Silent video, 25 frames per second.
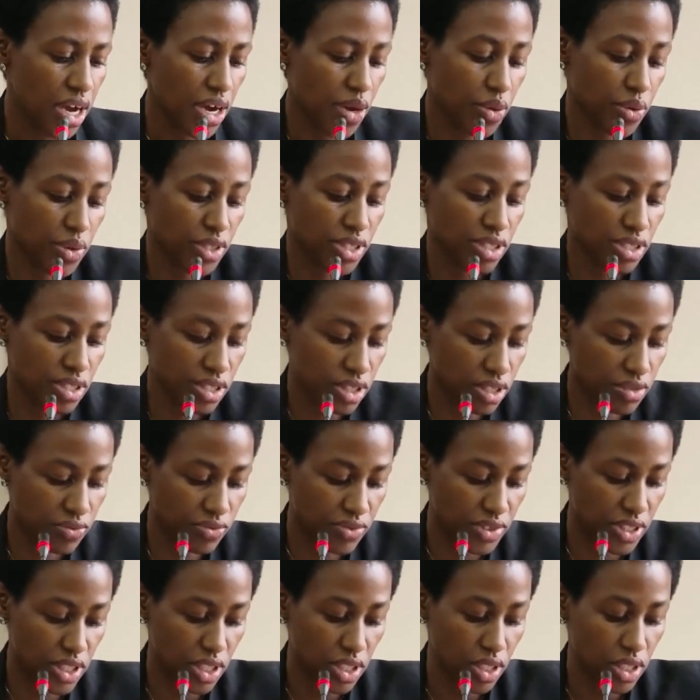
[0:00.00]
I
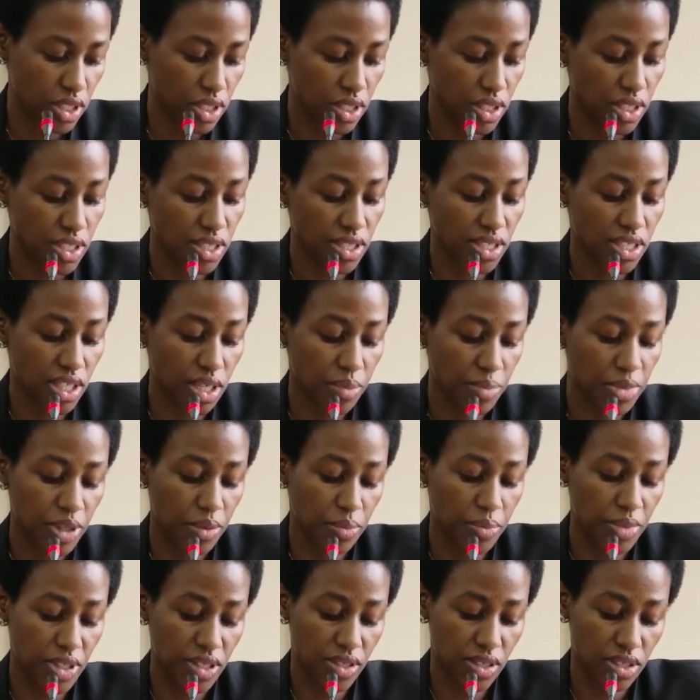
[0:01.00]
received
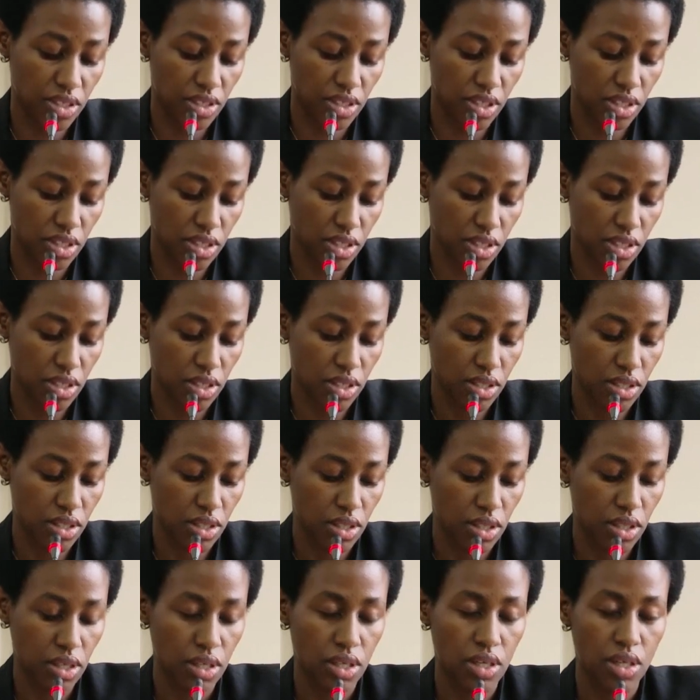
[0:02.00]
disturbing messages
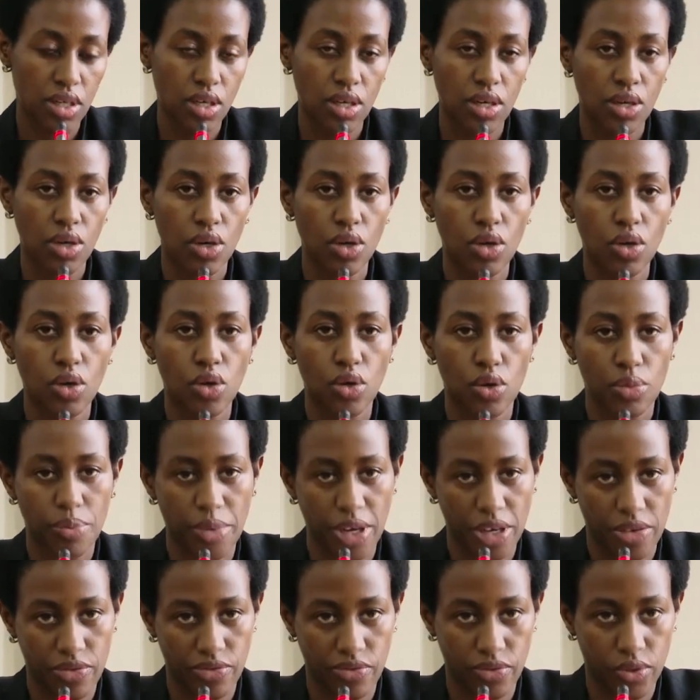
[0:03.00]
on
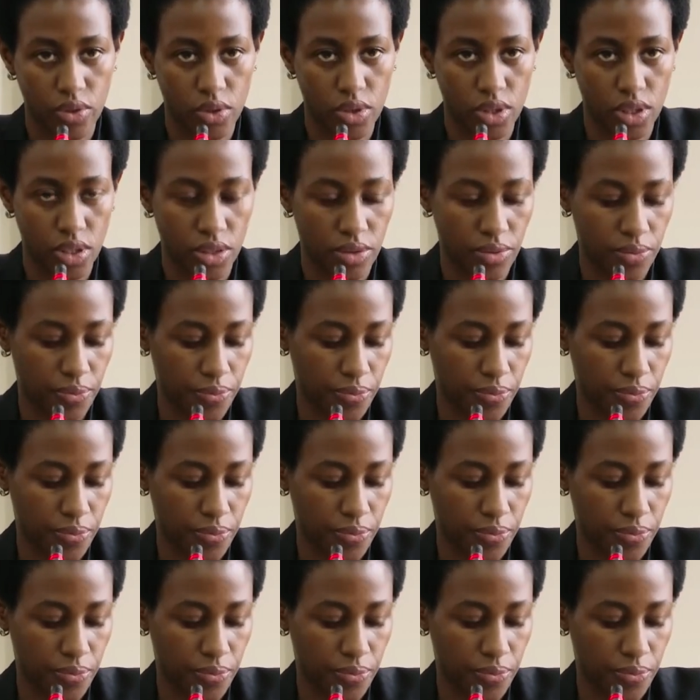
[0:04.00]
my phone